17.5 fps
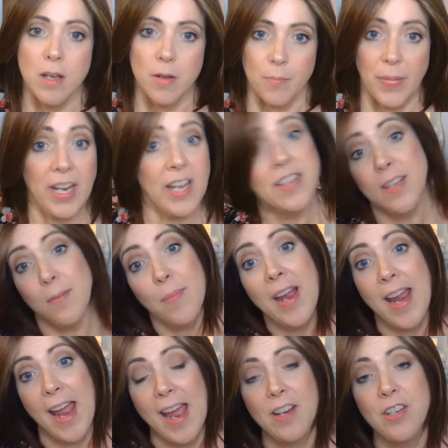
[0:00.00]
because it
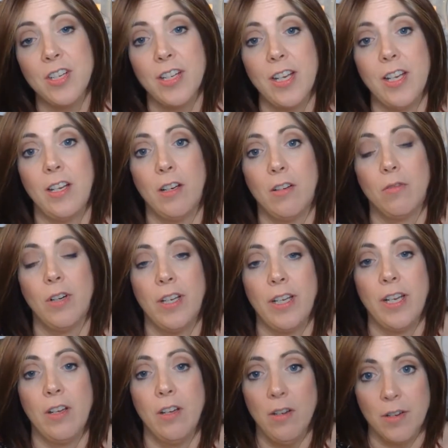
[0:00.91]
might actually look
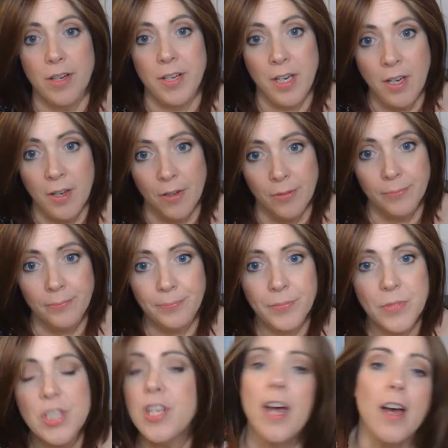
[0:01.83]
really good on you.
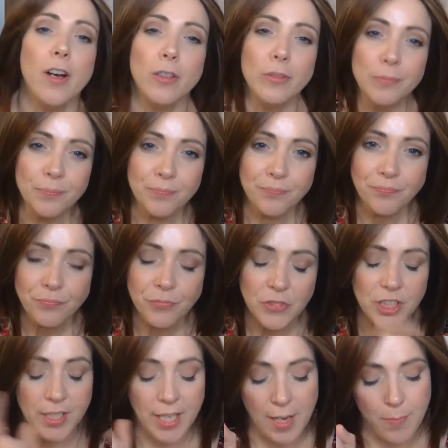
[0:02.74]
So
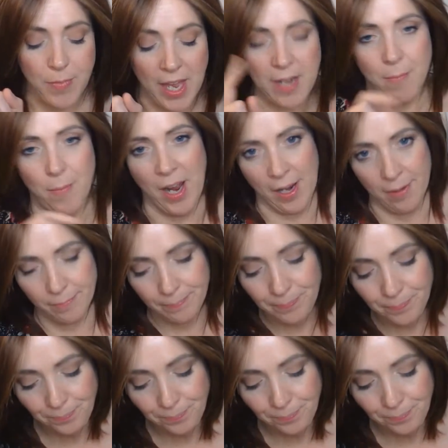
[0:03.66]
just keep that in mind.